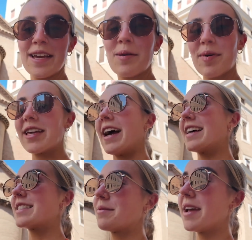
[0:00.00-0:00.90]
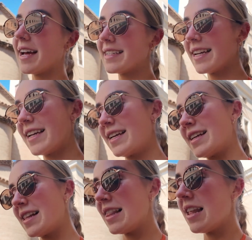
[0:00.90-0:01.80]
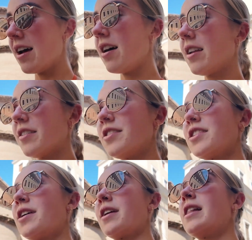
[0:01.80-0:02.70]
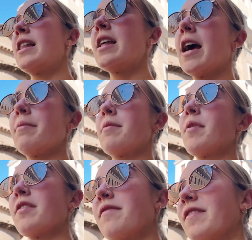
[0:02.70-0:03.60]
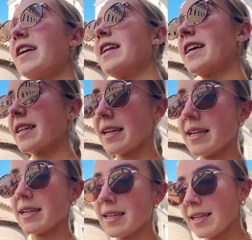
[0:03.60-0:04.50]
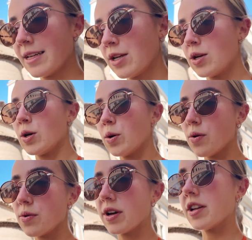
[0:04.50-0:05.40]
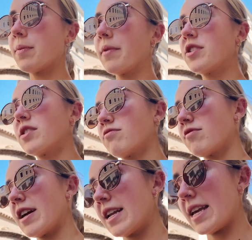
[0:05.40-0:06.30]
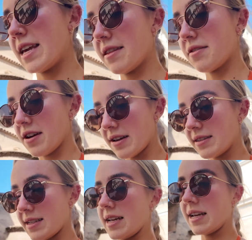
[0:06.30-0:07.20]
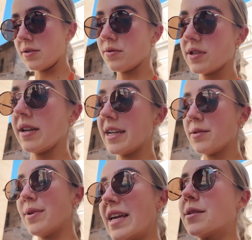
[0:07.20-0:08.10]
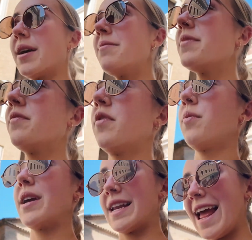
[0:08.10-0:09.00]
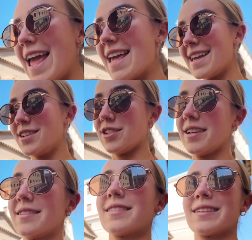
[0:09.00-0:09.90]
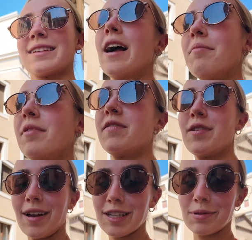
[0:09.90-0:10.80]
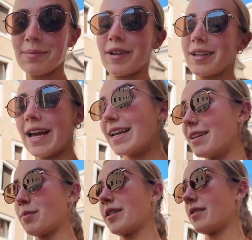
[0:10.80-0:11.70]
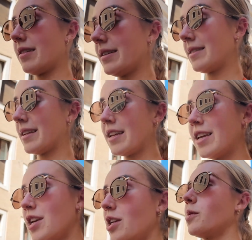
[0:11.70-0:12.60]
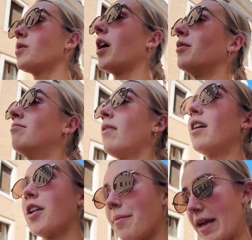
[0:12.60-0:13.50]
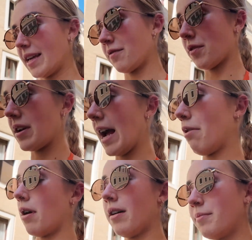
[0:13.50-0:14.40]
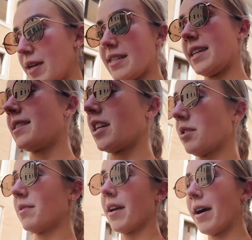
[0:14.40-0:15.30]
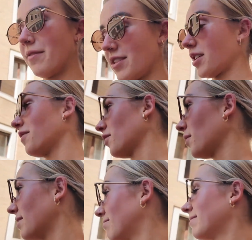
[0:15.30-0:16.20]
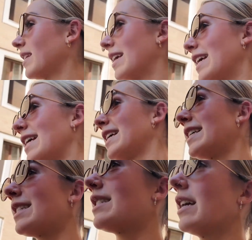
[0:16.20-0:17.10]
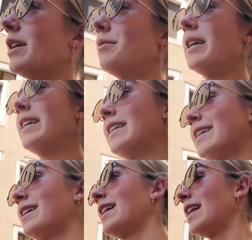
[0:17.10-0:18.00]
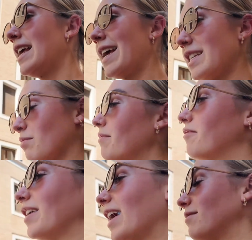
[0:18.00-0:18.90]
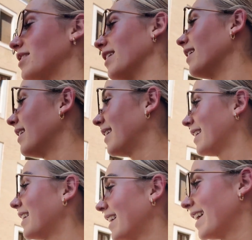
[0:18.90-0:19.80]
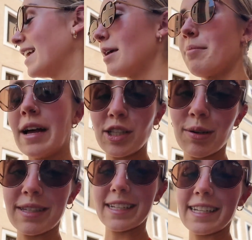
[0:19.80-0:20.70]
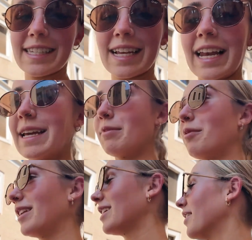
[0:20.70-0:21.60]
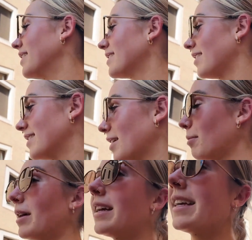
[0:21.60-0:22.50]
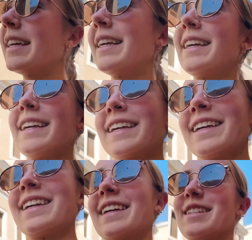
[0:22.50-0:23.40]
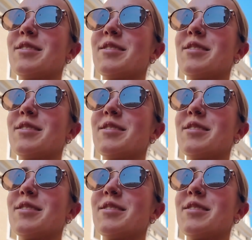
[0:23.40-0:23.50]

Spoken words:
But yeah, so we had our lunch and we're both feeling all good, but we're just really thirsty and also need a wee because we haven't been for a wee in ages. If you ask any of my clients, you'll know I don't make it for an hour PT session without having to go for a wee. So It's one thing I have to do as a disclaimer when a client signs up. Well, it's